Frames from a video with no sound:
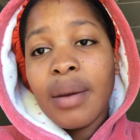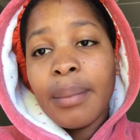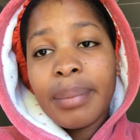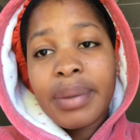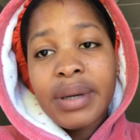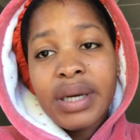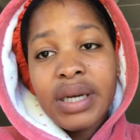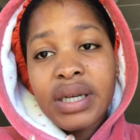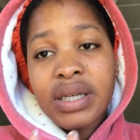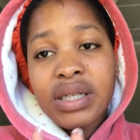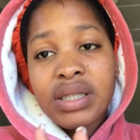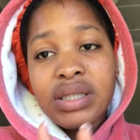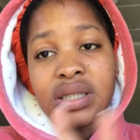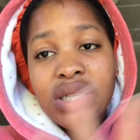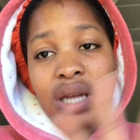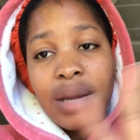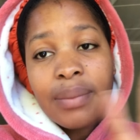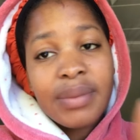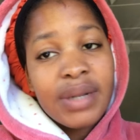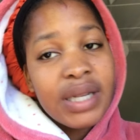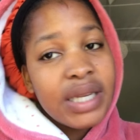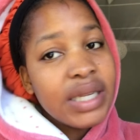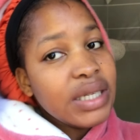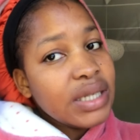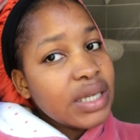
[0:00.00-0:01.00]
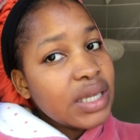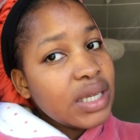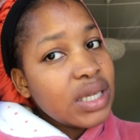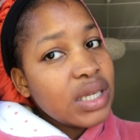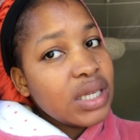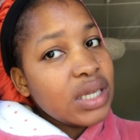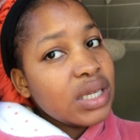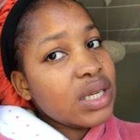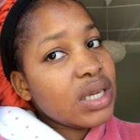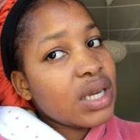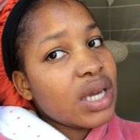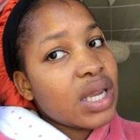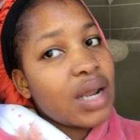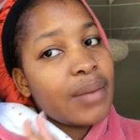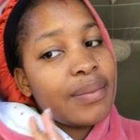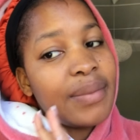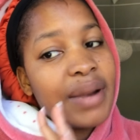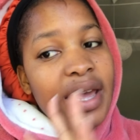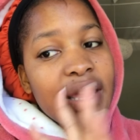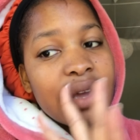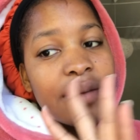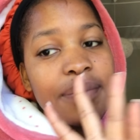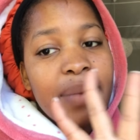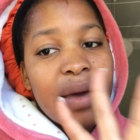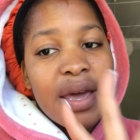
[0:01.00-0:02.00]
but i'm cleaning and i'm
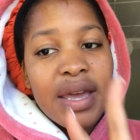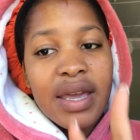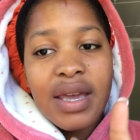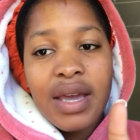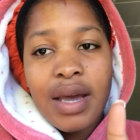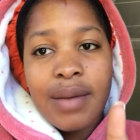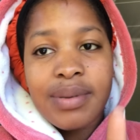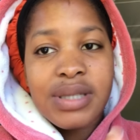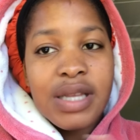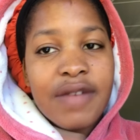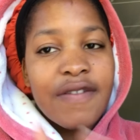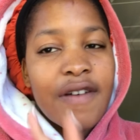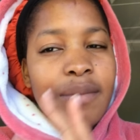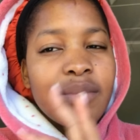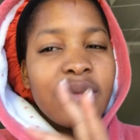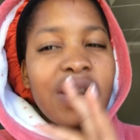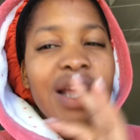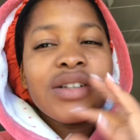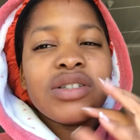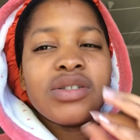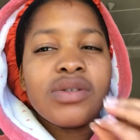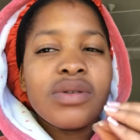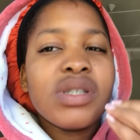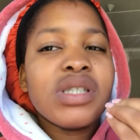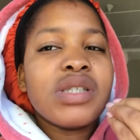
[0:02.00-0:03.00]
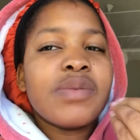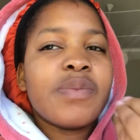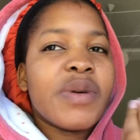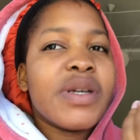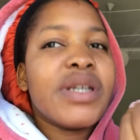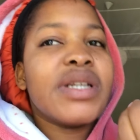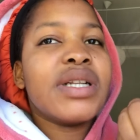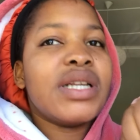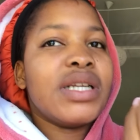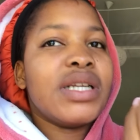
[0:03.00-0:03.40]
like packing up stuff i'm like doing spring